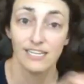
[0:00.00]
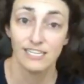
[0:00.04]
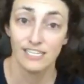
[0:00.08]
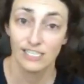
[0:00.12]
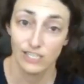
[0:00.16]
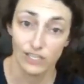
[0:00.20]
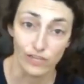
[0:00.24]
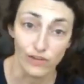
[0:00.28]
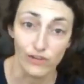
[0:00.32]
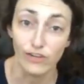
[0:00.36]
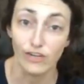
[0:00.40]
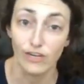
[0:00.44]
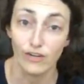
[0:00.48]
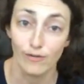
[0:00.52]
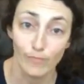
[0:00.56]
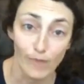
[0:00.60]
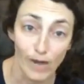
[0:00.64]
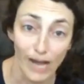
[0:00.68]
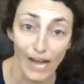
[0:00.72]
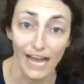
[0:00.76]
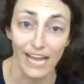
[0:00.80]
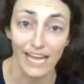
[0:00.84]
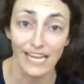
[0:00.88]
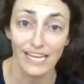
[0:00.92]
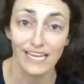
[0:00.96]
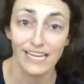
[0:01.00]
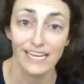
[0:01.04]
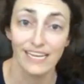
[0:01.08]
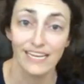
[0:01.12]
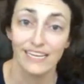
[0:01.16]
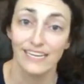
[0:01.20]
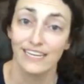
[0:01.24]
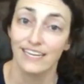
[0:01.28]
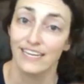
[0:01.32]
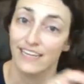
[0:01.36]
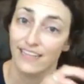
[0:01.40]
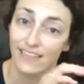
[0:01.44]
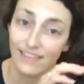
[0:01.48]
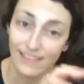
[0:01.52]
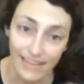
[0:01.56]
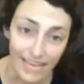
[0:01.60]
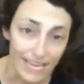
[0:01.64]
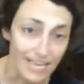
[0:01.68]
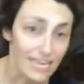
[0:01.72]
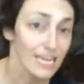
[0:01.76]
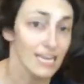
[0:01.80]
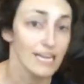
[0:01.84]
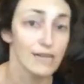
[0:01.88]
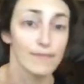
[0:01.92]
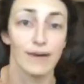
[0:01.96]
to your bike,
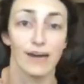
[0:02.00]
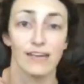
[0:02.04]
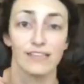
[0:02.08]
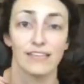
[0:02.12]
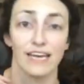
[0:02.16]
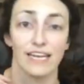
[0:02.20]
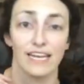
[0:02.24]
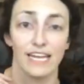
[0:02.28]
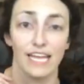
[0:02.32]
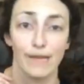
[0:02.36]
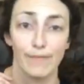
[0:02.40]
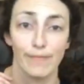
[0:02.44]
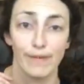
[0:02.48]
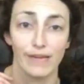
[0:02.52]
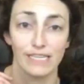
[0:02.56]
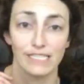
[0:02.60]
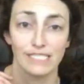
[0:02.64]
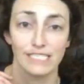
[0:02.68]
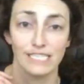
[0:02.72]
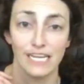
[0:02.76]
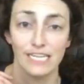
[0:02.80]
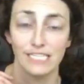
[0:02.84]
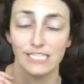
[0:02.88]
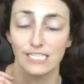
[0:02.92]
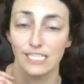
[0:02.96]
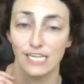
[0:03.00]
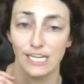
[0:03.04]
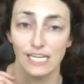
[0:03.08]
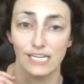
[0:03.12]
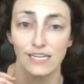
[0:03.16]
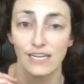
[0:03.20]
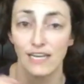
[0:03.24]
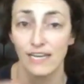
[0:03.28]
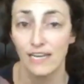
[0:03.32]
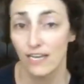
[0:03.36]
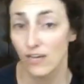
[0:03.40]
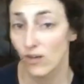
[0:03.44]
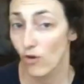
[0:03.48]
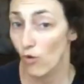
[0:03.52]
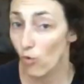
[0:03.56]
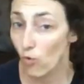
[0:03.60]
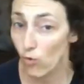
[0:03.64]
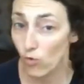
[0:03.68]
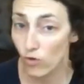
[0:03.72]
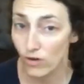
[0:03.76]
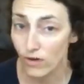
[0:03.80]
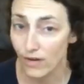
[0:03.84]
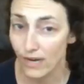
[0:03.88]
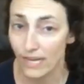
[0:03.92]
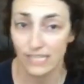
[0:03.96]
thinking about that hip extension,
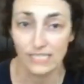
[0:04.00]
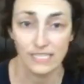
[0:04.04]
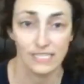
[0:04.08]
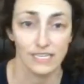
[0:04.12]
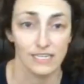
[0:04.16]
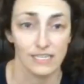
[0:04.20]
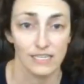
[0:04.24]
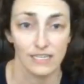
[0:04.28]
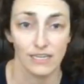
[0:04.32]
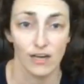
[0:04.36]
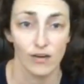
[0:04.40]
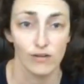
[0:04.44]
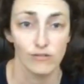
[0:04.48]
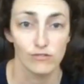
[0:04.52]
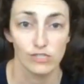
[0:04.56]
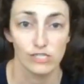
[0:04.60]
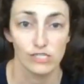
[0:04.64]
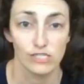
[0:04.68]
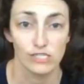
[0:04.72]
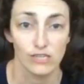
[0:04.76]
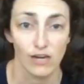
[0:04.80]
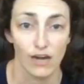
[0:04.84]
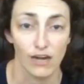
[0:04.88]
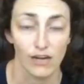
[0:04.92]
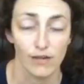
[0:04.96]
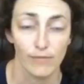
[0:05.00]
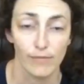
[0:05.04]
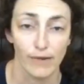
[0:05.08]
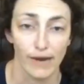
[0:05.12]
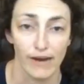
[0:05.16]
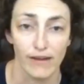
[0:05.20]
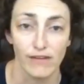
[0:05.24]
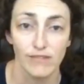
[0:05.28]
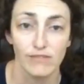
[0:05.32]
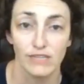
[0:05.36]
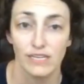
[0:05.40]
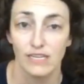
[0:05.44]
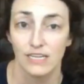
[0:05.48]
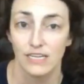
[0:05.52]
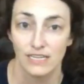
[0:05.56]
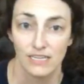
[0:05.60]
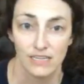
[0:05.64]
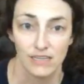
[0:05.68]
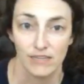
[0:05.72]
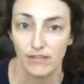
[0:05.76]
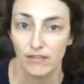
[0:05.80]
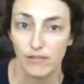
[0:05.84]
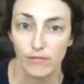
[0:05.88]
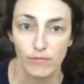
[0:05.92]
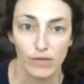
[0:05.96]
or as the coaches talk about,
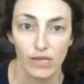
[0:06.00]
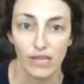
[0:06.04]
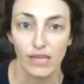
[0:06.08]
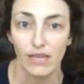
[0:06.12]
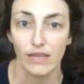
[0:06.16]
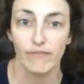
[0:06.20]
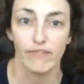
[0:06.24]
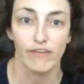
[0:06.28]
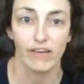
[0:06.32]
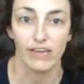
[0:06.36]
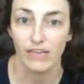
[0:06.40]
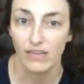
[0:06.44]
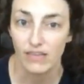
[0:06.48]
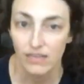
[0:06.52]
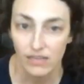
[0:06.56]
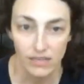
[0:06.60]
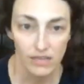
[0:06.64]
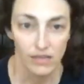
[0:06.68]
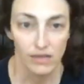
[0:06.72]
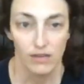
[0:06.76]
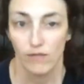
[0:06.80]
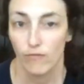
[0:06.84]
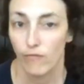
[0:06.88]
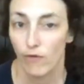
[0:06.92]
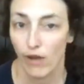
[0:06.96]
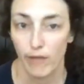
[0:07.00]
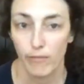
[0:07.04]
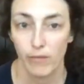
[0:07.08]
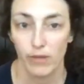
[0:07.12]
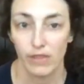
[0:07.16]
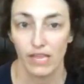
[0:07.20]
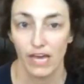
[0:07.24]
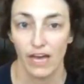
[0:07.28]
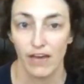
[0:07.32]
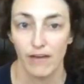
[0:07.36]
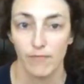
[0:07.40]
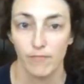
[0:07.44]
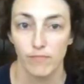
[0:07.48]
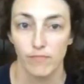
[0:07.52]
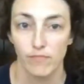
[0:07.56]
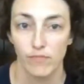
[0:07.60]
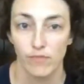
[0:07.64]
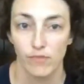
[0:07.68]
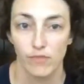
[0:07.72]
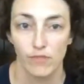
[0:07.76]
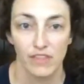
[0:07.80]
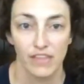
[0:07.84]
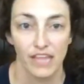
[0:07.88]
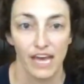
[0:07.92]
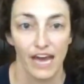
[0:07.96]
including me, like wiping that
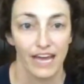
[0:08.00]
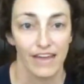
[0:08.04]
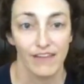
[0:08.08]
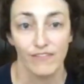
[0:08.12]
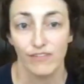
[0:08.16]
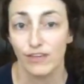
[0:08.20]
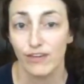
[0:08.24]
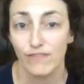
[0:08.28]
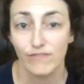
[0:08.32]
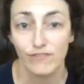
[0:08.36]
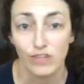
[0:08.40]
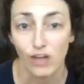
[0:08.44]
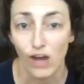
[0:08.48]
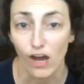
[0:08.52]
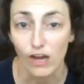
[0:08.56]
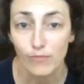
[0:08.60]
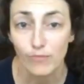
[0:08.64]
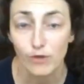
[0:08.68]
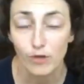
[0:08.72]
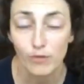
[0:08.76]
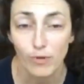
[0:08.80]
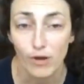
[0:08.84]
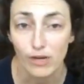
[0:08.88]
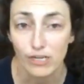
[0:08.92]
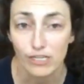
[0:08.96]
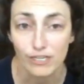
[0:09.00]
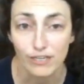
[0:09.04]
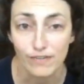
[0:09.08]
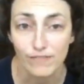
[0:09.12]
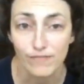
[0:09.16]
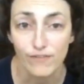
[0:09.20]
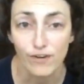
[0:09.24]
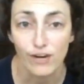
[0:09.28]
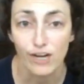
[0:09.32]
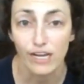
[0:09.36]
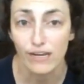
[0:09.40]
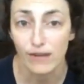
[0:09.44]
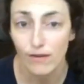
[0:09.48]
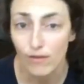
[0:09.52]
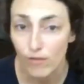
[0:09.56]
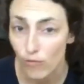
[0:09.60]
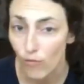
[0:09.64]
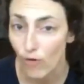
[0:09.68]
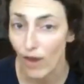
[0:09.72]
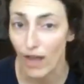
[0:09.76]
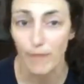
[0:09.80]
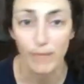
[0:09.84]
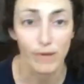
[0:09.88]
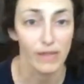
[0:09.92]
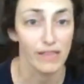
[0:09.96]
if you have dog poop on your foot,
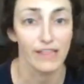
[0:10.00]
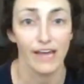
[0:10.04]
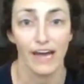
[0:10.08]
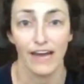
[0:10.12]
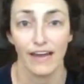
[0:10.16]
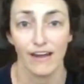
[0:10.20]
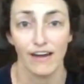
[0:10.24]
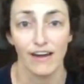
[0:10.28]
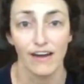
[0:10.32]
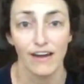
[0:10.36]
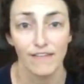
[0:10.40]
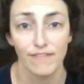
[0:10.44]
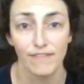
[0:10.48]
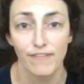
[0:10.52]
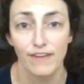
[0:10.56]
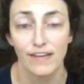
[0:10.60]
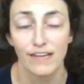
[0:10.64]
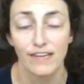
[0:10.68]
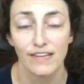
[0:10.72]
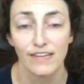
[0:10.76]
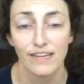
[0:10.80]
wiping that off